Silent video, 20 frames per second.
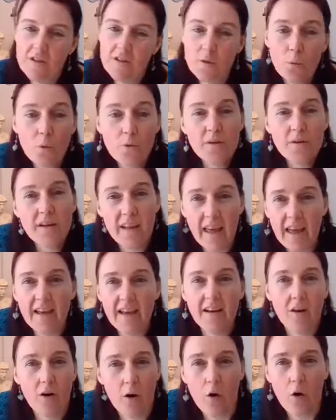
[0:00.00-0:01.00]
You won't
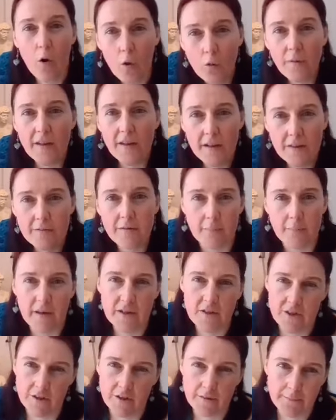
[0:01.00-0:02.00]
get all the
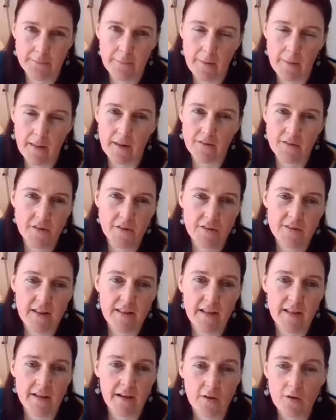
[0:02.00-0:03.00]
information. I'll just
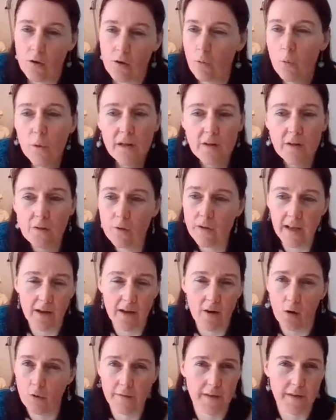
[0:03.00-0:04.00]
say that now. We don't
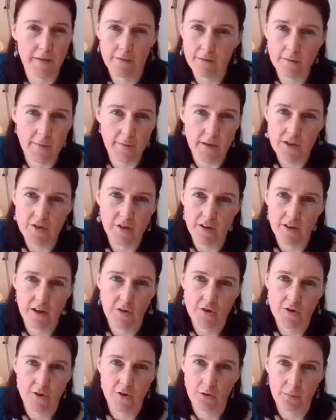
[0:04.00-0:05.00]
get all the information in
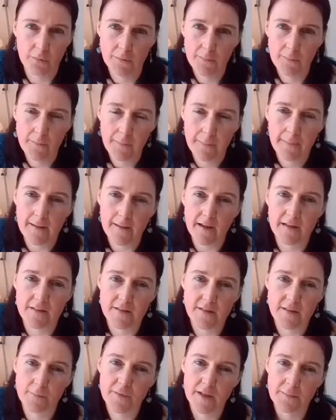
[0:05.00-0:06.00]
our job.
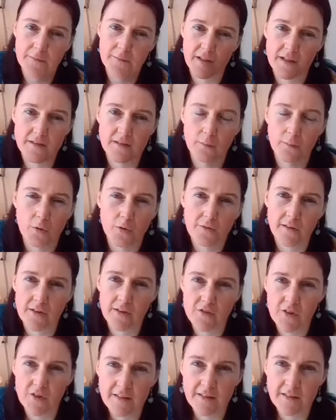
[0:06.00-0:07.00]
And sometimes that's the most
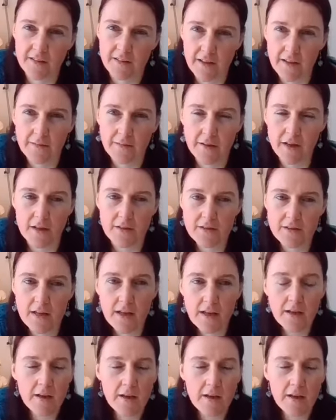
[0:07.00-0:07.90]
frustrating thing for us.